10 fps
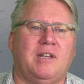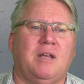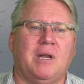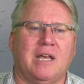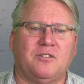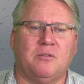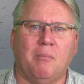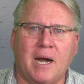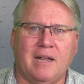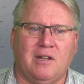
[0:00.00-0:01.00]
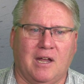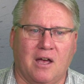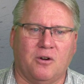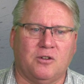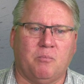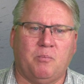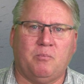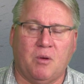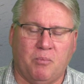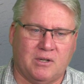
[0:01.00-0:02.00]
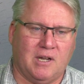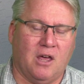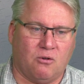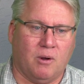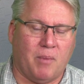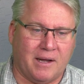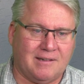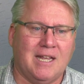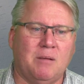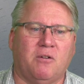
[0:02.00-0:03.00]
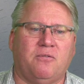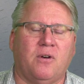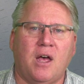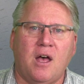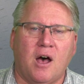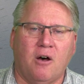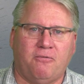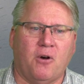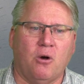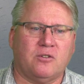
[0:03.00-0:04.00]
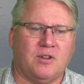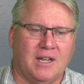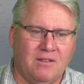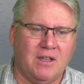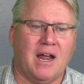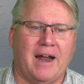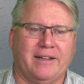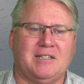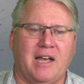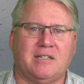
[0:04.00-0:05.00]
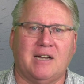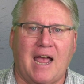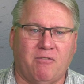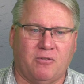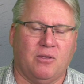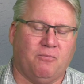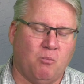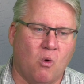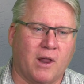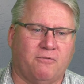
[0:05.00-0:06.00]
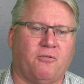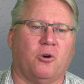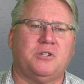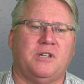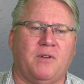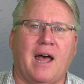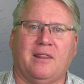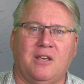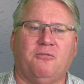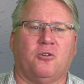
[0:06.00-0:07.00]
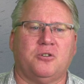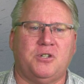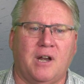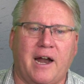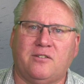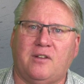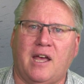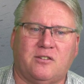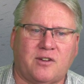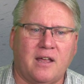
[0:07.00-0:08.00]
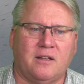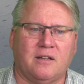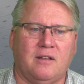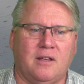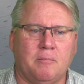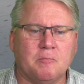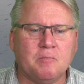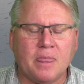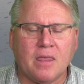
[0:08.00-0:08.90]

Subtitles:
a team and get some money together to put together a team of folks in the United States and have one of the first, if not the first, United States cycling team.